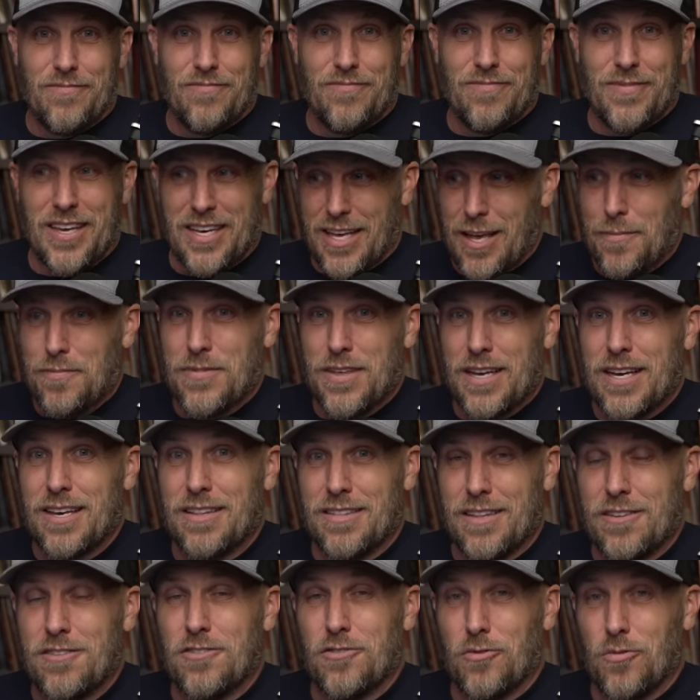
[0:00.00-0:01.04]
They kept thinking
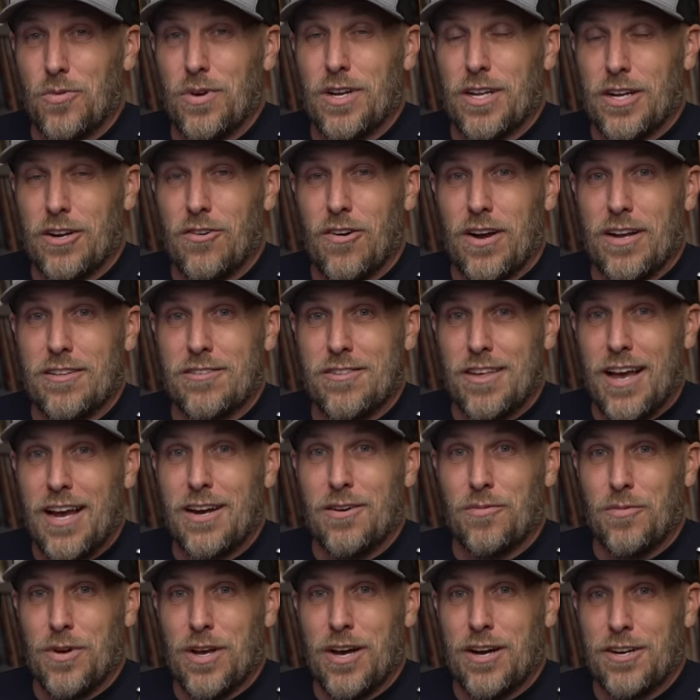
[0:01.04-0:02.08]
this is a really great site
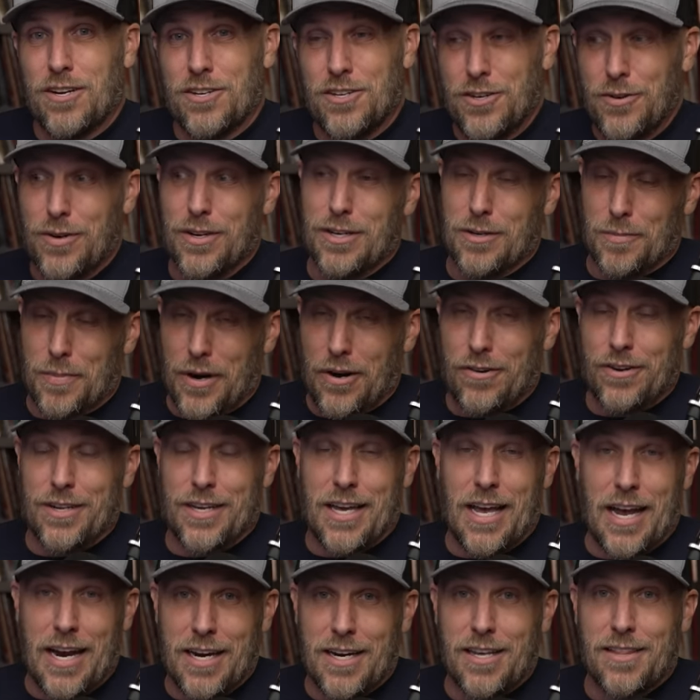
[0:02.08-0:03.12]
and we ought to do it. And
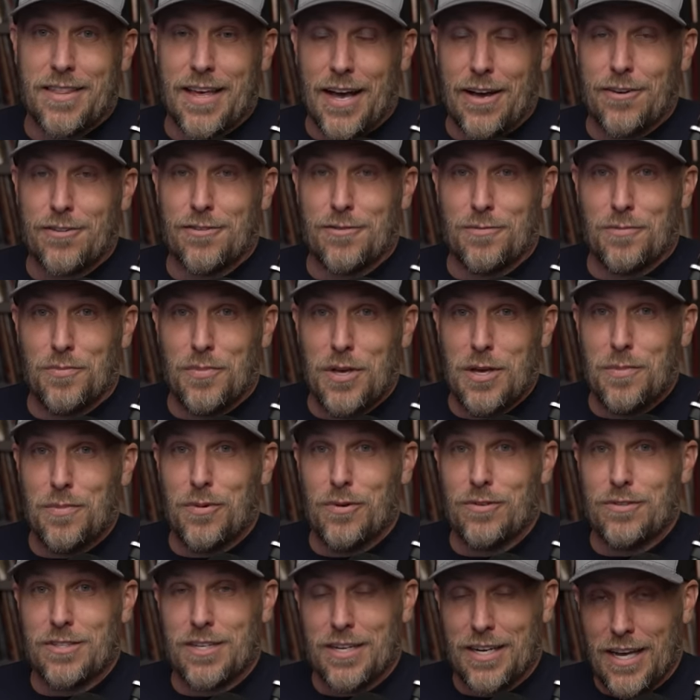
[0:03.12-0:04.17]
apparently, 80,000
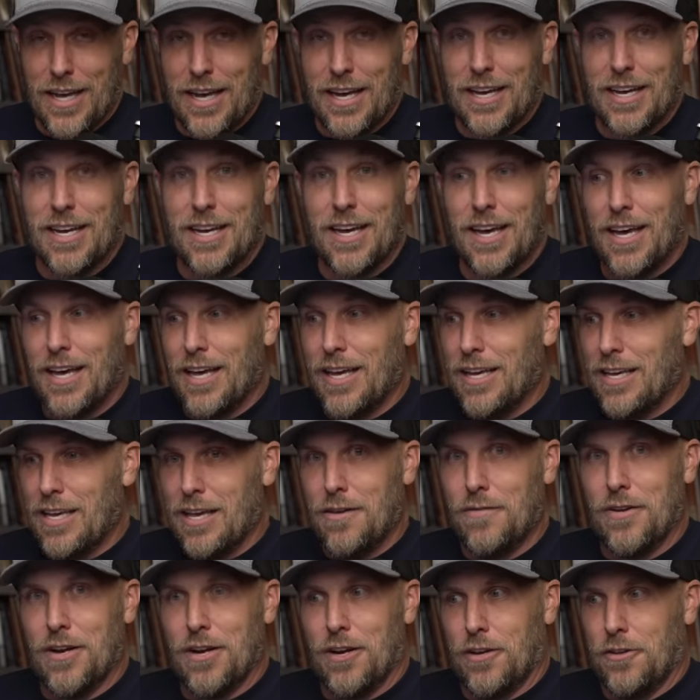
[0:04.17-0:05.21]
people today,
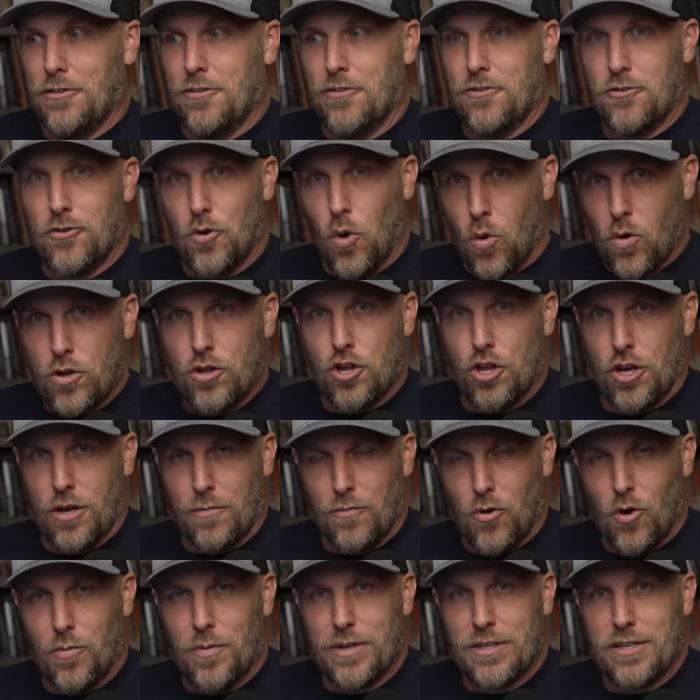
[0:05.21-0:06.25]
even in a scorching
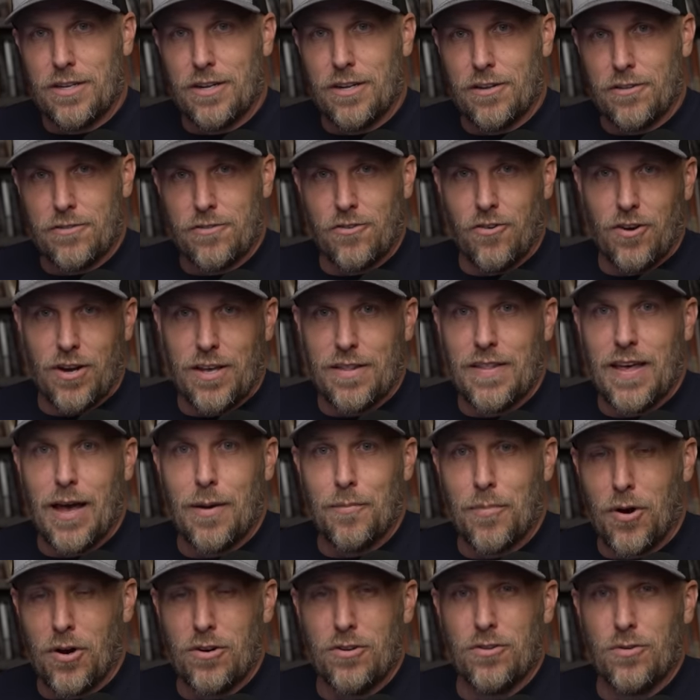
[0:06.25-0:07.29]
moment in history in
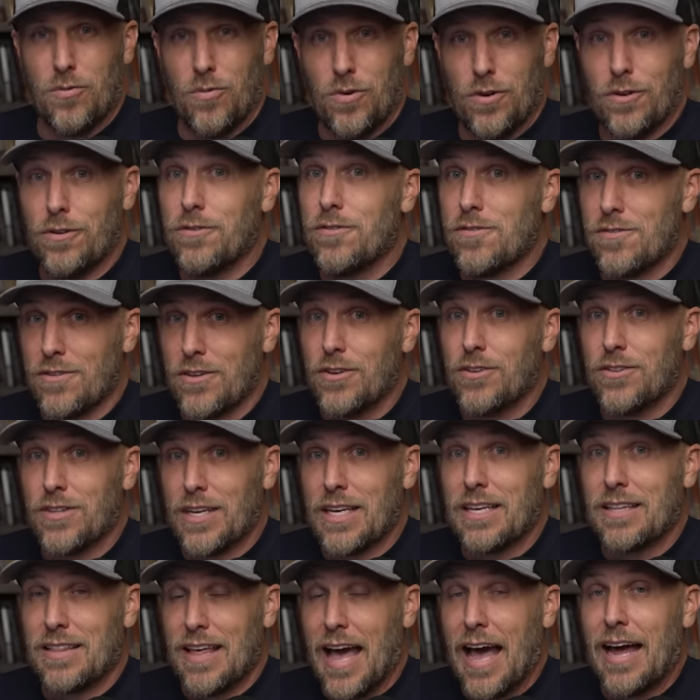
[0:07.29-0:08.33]
that part of the world, still
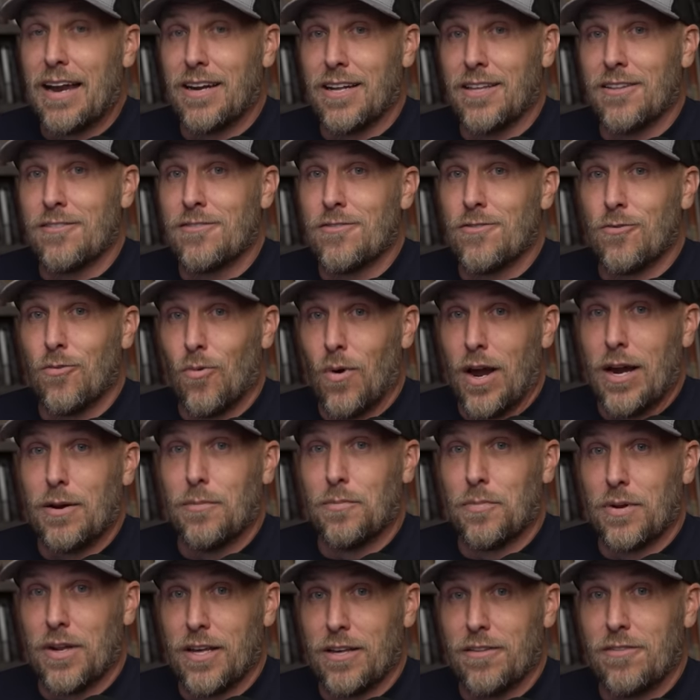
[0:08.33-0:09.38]
think that is the
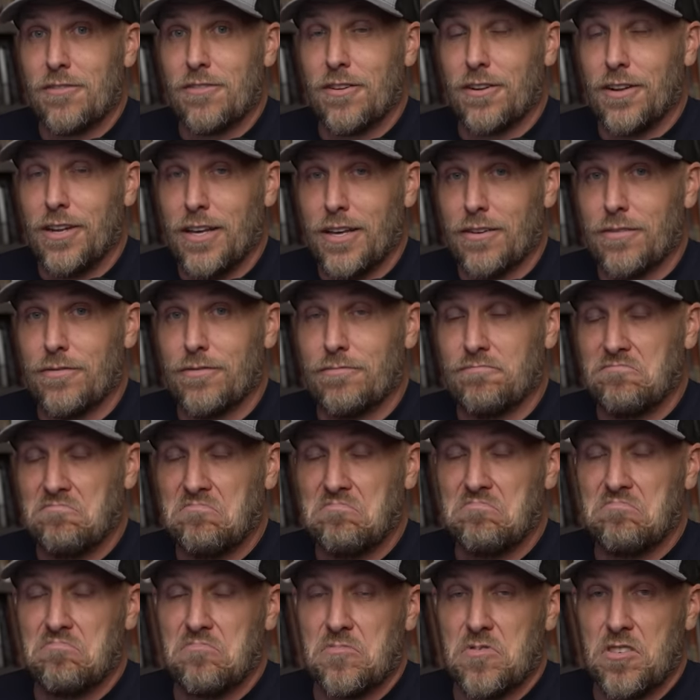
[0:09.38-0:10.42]
right place to live,
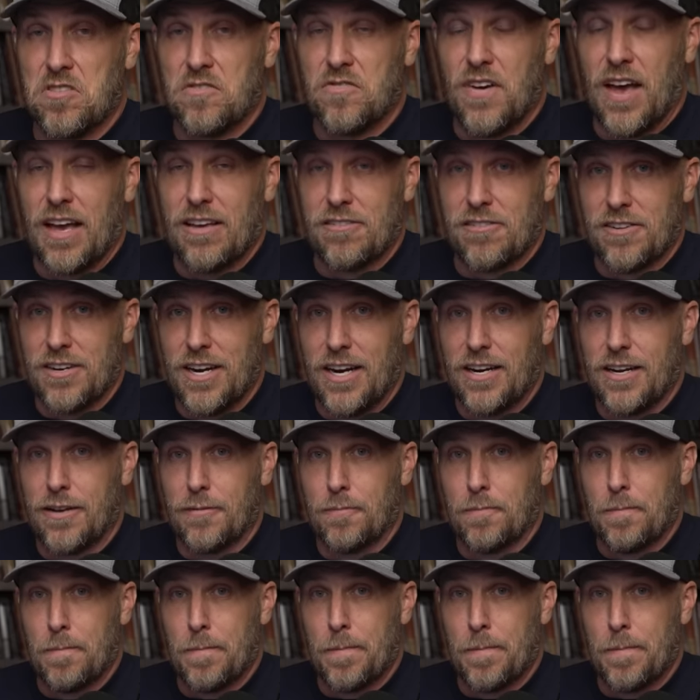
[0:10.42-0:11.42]
which is fascinating.